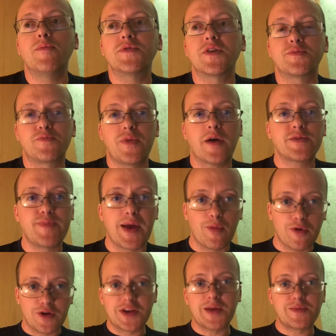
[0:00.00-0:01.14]
So I was paying
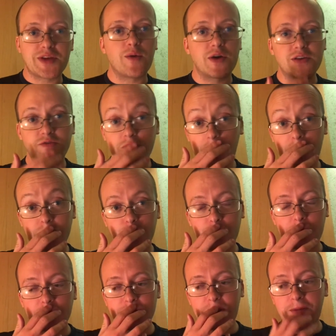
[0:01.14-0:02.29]
more in tips than I was for the actual
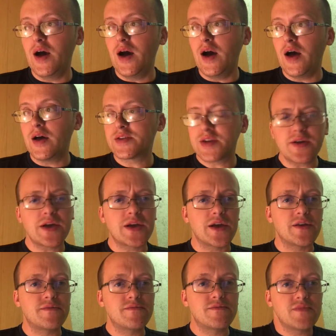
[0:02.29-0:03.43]
beers. I was like, okay,
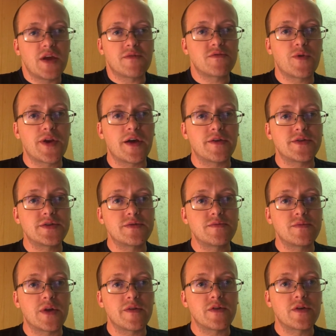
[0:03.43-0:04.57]
good. You know, $20,
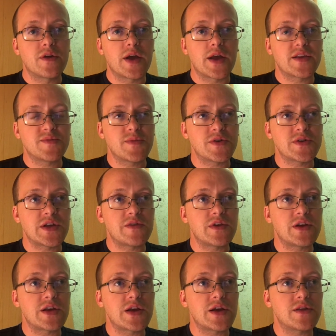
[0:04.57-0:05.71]
whatever. I got some beers out of it,
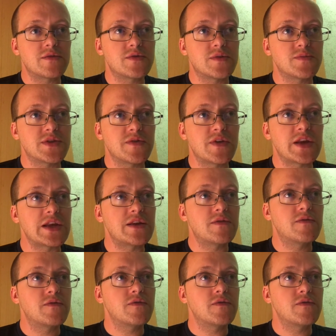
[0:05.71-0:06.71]
and I got some stuff I needed.